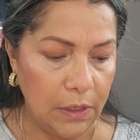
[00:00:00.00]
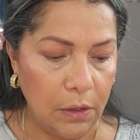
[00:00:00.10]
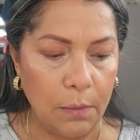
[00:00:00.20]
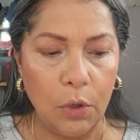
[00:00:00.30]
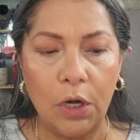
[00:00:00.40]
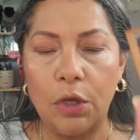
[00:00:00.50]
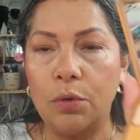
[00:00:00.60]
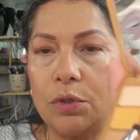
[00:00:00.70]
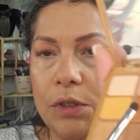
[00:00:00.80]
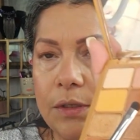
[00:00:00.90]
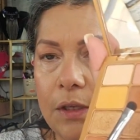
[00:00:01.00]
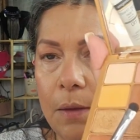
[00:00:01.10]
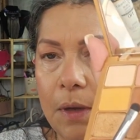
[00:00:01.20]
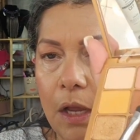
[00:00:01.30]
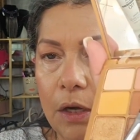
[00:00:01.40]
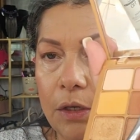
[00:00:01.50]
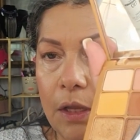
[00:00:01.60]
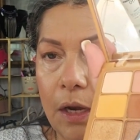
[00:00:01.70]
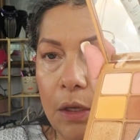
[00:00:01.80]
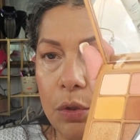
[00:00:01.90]
Then I'm going to use the same color
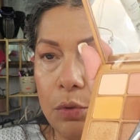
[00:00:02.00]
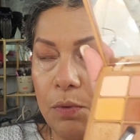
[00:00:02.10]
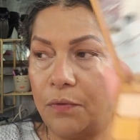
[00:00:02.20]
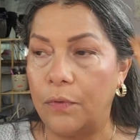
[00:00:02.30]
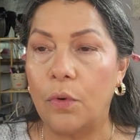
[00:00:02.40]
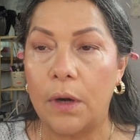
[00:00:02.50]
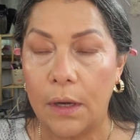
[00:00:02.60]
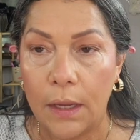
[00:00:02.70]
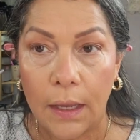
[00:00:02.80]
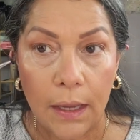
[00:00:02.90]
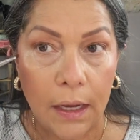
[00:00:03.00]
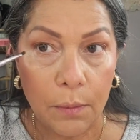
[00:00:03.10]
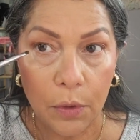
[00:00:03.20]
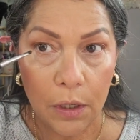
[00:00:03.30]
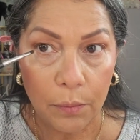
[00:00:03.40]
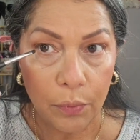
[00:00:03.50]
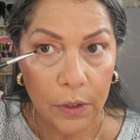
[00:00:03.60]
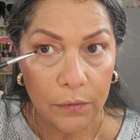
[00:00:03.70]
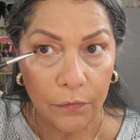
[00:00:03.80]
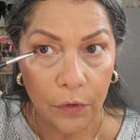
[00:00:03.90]
that I used before. And I'm going to
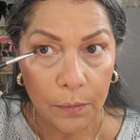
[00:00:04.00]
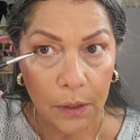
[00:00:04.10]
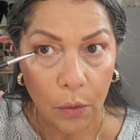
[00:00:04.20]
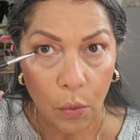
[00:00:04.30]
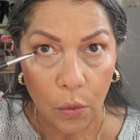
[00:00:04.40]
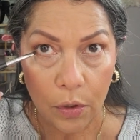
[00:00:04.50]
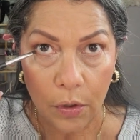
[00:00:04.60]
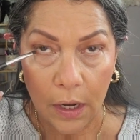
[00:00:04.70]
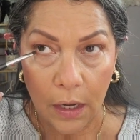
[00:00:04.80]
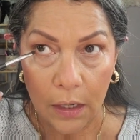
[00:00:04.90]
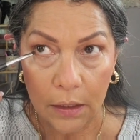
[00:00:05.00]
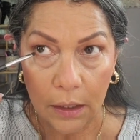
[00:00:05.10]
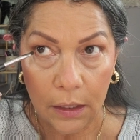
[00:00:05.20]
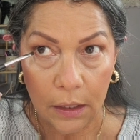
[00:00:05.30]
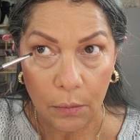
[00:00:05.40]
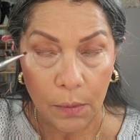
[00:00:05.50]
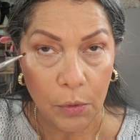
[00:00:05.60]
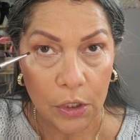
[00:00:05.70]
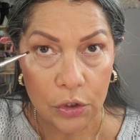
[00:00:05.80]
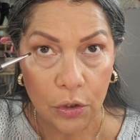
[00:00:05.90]
bring from the corner, I'm
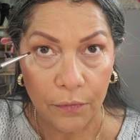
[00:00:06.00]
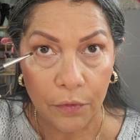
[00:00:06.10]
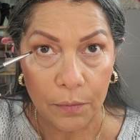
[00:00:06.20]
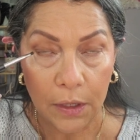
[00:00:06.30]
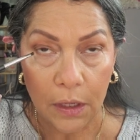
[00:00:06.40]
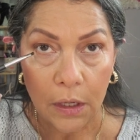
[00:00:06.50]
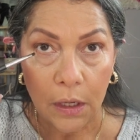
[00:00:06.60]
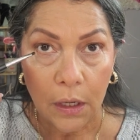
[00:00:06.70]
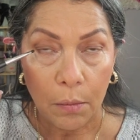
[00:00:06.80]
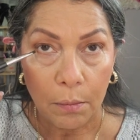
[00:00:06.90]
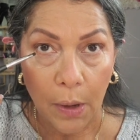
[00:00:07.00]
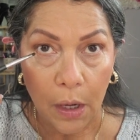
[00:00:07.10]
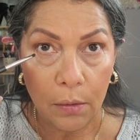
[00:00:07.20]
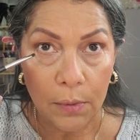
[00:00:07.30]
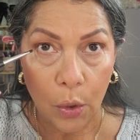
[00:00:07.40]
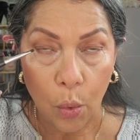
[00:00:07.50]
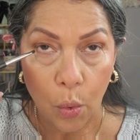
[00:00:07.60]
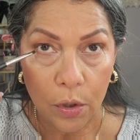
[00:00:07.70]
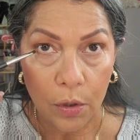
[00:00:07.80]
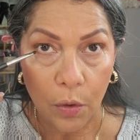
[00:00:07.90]
going to start from the bottom
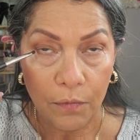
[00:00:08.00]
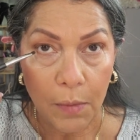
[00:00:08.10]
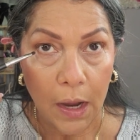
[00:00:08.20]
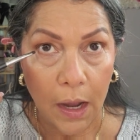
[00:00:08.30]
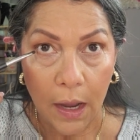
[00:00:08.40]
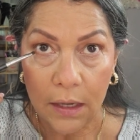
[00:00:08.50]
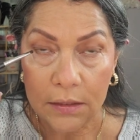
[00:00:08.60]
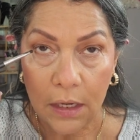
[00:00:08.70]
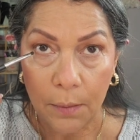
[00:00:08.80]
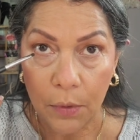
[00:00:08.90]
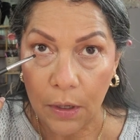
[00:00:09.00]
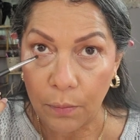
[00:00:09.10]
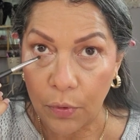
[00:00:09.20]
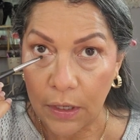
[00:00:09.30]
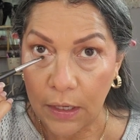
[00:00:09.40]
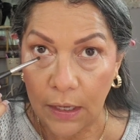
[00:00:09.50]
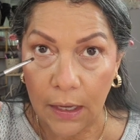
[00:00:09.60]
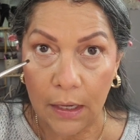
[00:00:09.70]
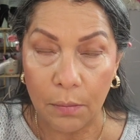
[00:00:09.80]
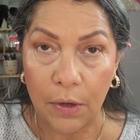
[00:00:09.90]
corner of my eyes, and I'm going to bring it
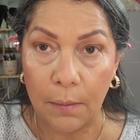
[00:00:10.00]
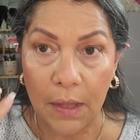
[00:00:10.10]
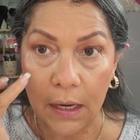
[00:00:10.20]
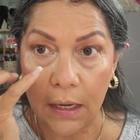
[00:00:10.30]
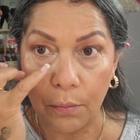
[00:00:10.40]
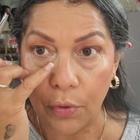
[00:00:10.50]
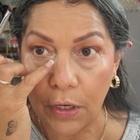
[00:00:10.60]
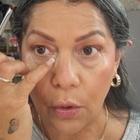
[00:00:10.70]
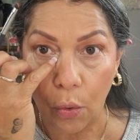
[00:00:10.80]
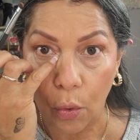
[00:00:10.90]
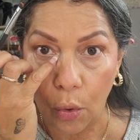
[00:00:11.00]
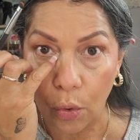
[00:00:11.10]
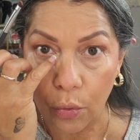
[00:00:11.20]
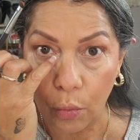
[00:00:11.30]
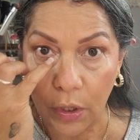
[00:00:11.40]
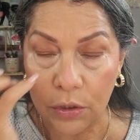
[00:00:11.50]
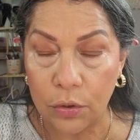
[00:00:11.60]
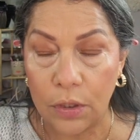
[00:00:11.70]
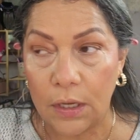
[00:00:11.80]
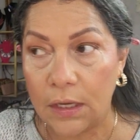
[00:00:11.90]
in, but I'm not going to bring it all the way
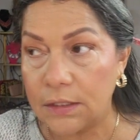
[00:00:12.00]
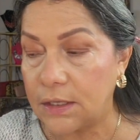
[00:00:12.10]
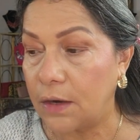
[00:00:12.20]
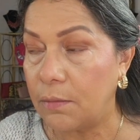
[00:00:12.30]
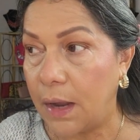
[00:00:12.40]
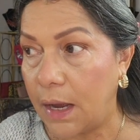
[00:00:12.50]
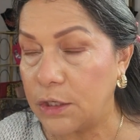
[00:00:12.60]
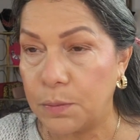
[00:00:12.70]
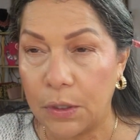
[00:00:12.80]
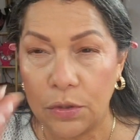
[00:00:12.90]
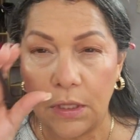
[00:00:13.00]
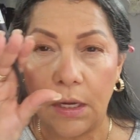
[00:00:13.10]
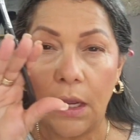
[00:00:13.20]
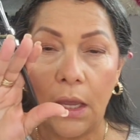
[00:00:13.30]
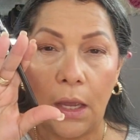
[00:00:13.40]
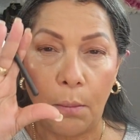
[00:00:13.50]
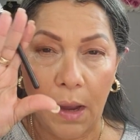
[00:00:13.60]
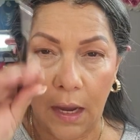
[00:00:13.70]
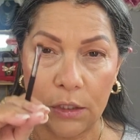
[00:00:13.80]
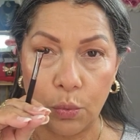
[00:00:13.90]
to the inside of my eyes, because then
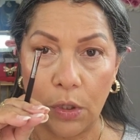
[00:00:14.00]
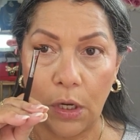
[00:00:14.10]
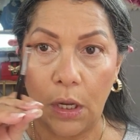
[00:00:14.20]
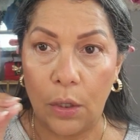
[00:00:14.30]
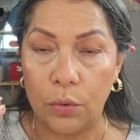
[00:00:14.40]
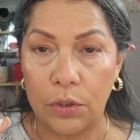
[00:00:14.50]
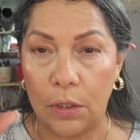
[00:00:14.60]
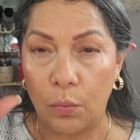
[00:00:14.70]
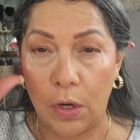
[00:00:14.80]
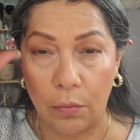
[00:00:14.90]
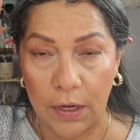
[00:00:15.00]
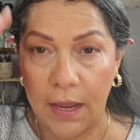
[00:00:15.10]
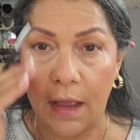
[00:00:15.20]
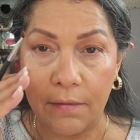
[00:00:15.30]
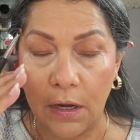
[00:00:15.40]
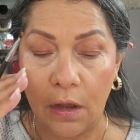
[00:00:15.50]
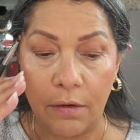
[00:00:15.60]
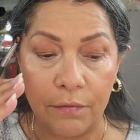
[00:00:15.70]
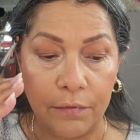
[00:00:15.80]
my eyes will close, and we already have a lot of